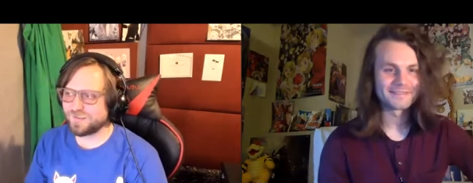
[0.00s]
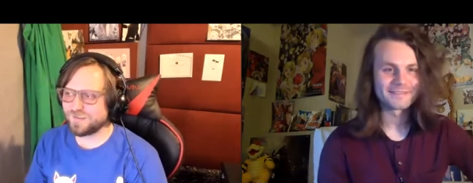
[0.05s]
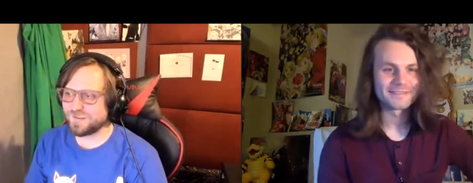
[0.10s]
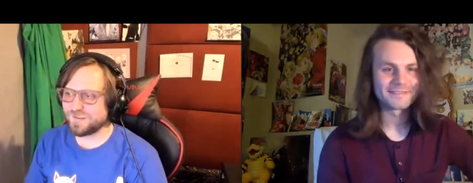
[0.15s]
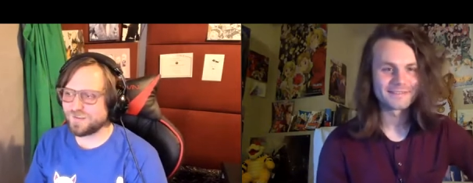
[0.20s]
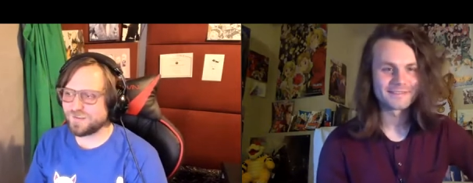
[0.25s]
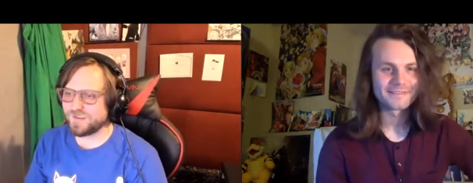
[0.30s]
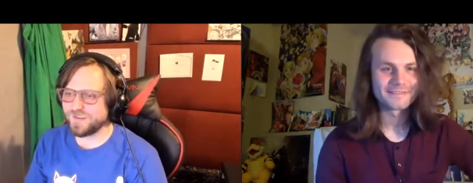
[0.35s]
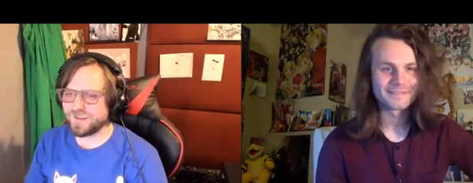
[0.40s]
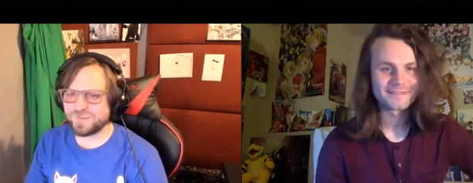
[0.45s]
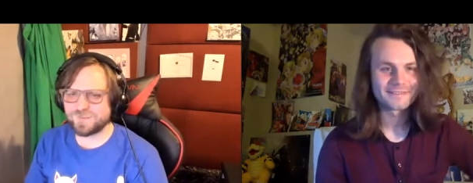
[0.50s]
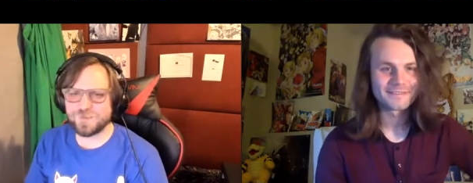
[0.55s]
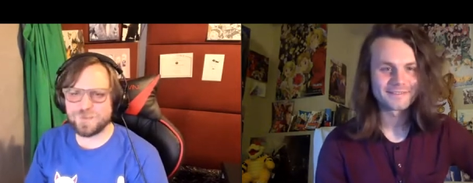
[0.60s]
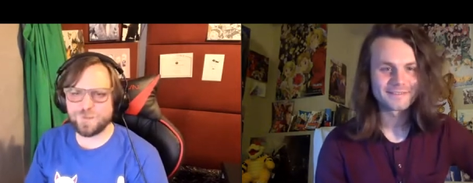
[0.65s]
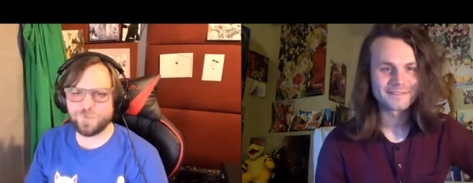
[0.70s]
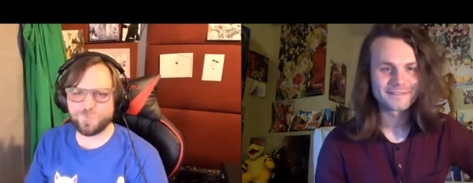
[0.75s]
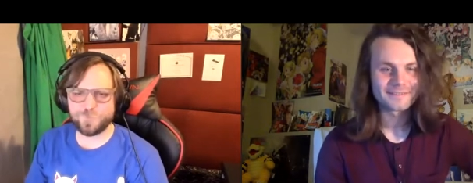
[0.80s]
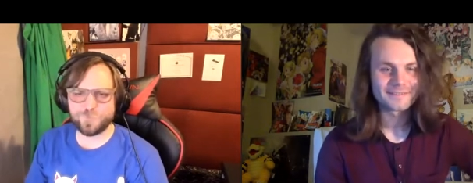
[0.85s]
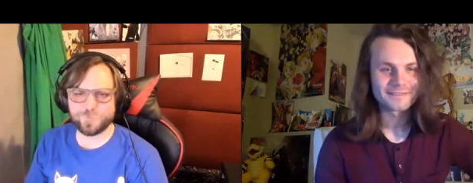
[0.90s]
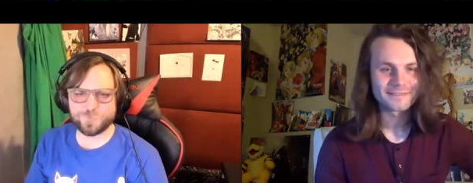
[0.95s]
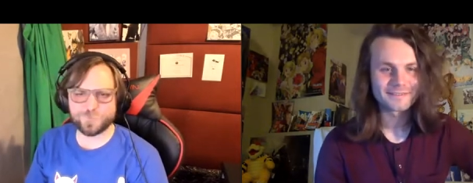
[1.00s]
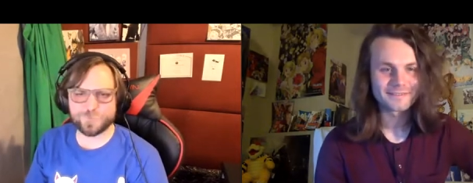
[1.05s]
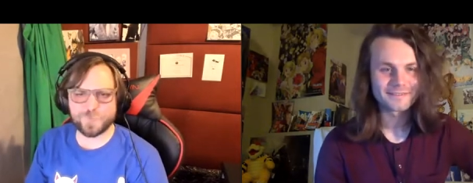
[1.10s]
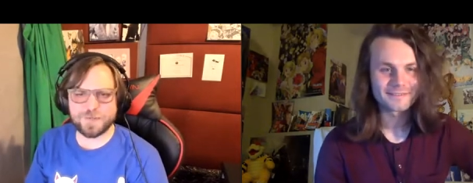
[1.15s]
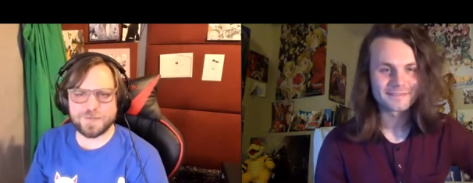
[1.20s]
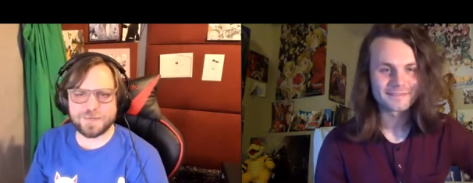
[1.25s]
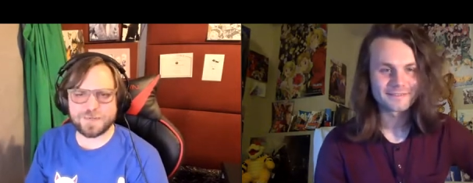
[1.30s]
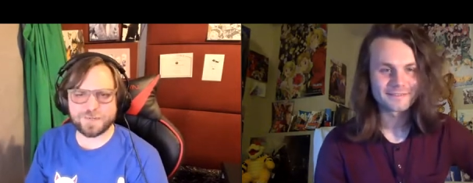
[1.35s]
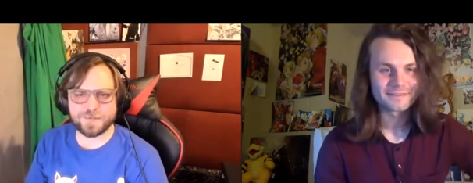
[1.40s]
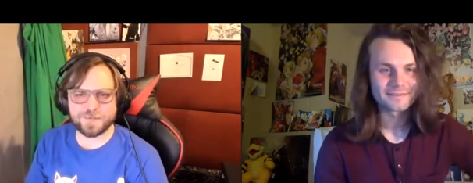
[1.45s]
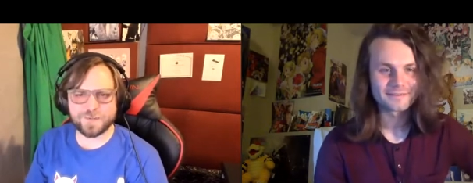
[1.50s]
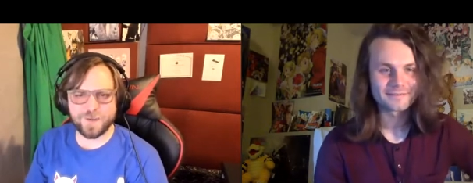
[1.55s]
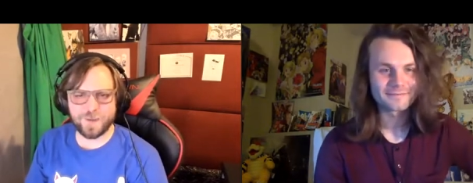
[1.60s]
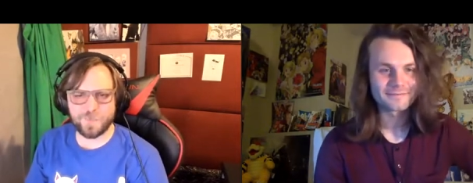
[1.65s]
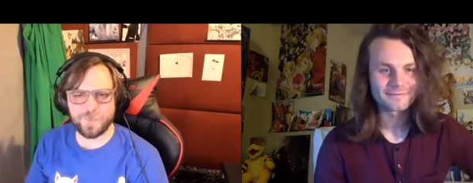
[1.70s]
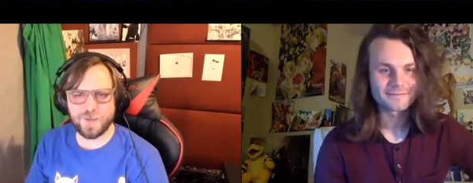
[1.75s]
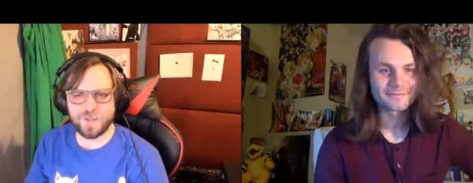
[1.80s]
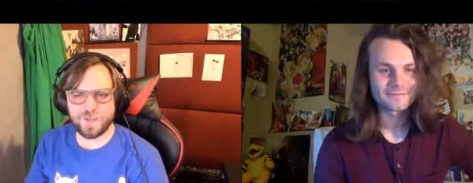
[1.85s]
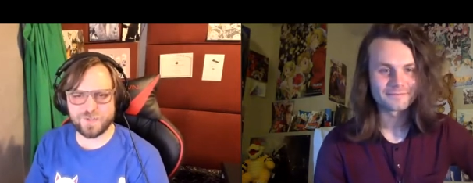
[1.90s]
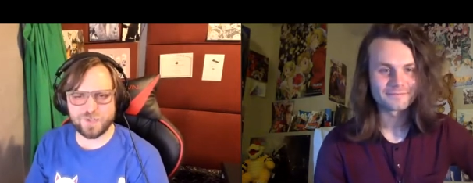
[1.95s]
Speaker 1: uh, i think for free i'm
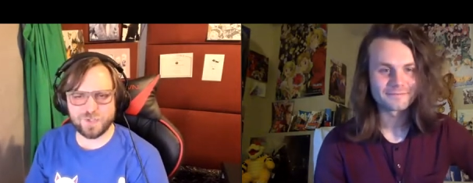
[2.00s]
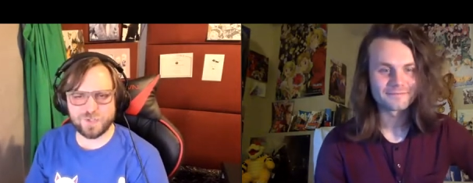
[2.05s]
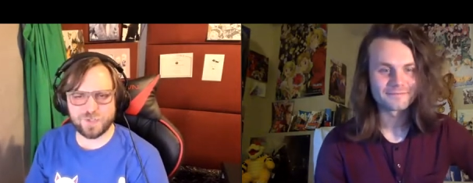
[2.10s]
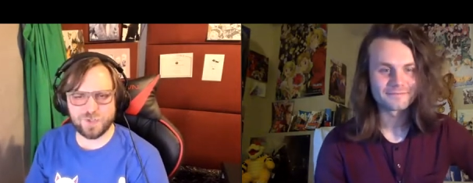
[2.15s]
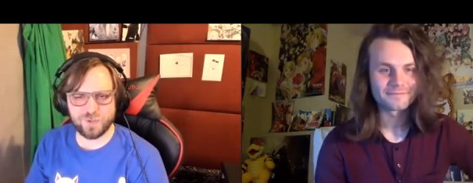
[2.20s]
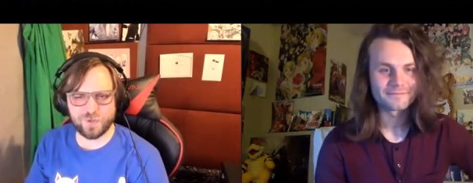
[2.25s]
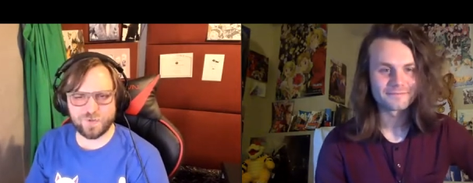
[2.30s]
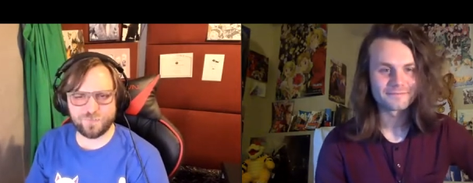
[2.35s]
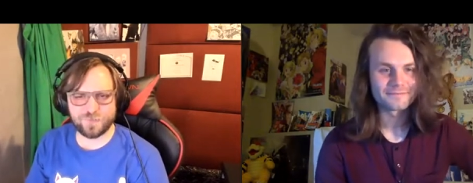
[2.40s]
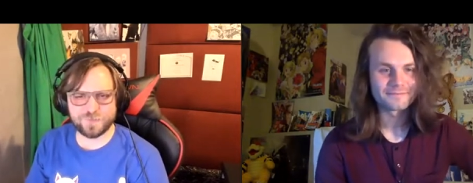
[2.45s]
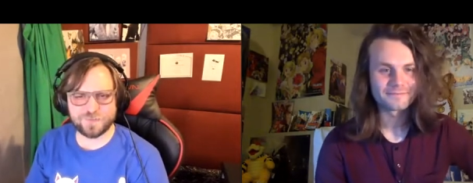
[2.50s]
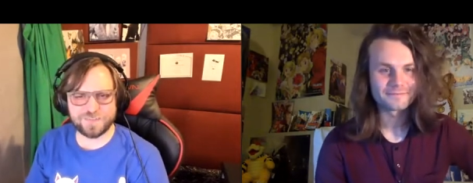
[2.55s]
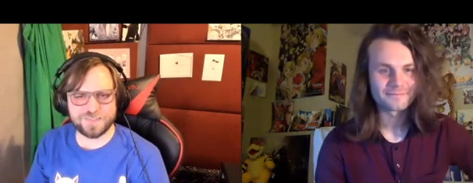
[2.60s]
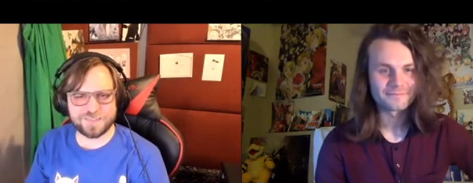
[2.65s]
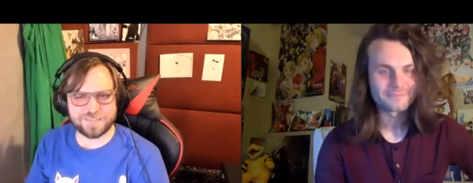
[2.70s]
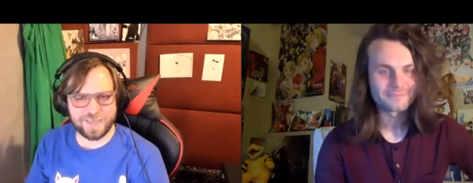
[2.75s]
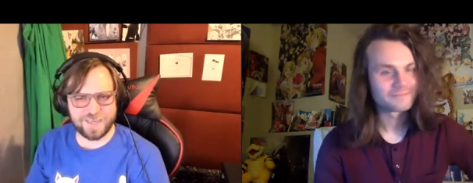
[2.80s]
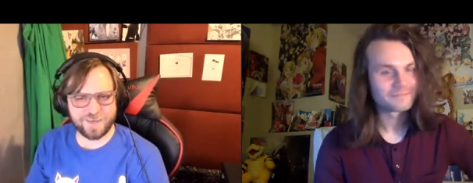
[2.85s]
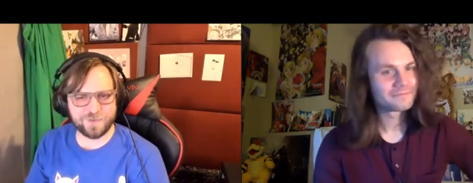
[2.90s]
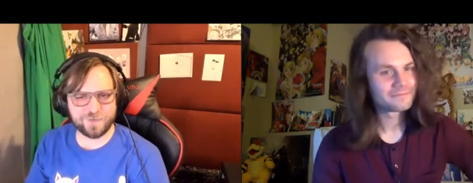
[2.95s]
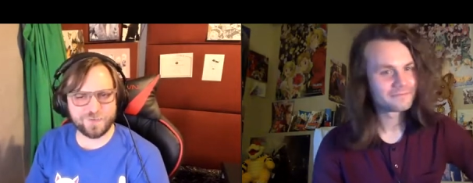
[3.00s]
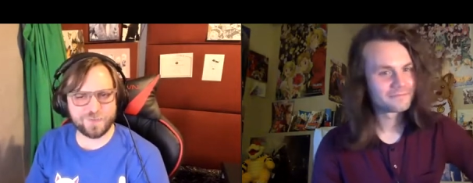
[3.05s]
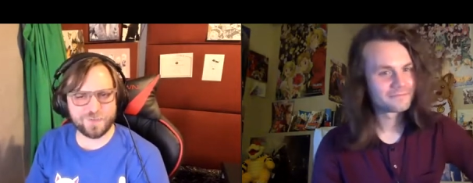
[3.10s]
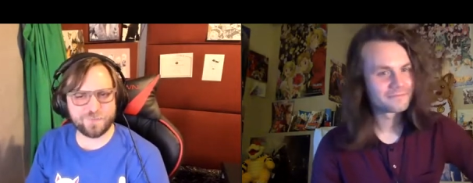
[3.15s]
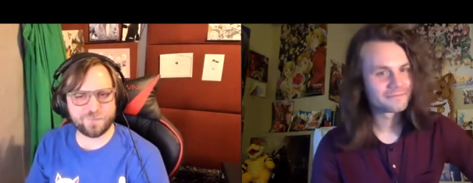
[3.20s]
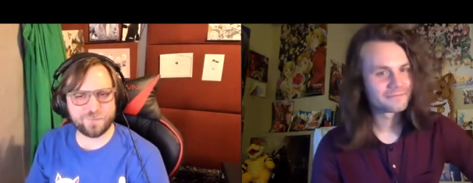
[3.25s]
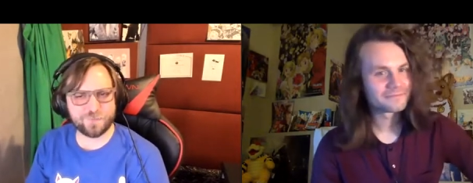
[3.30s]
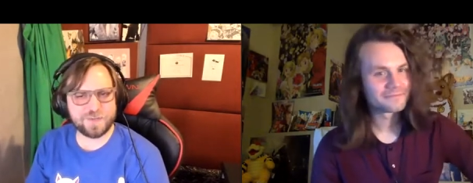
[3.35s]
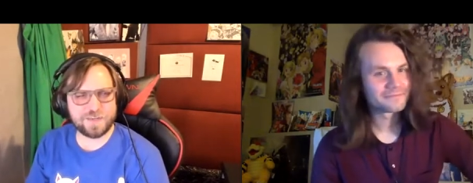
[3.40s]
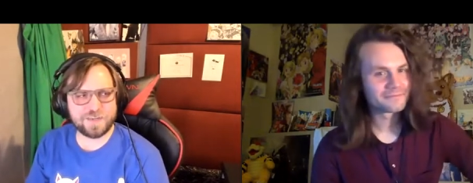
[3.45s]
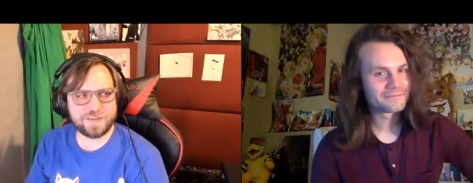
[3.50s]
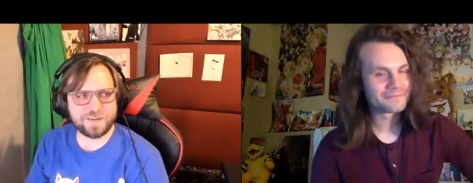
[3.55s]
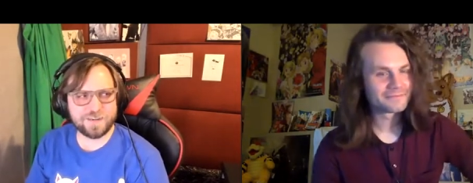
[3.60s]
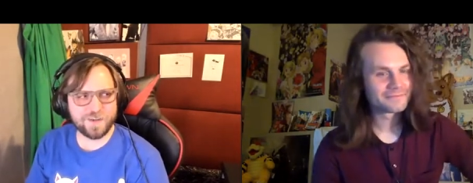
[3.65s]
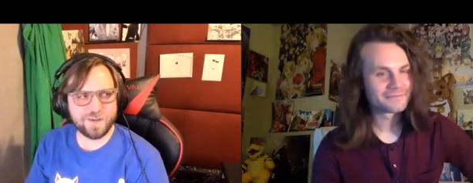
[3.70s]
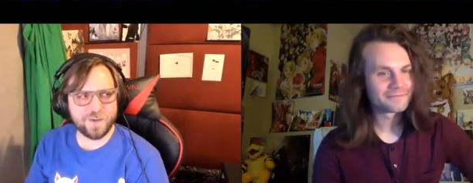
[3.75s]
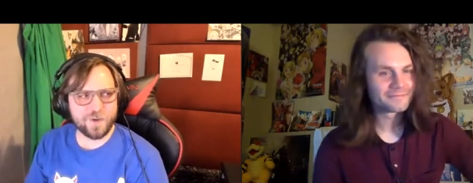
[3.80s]
not sure if it's entirely free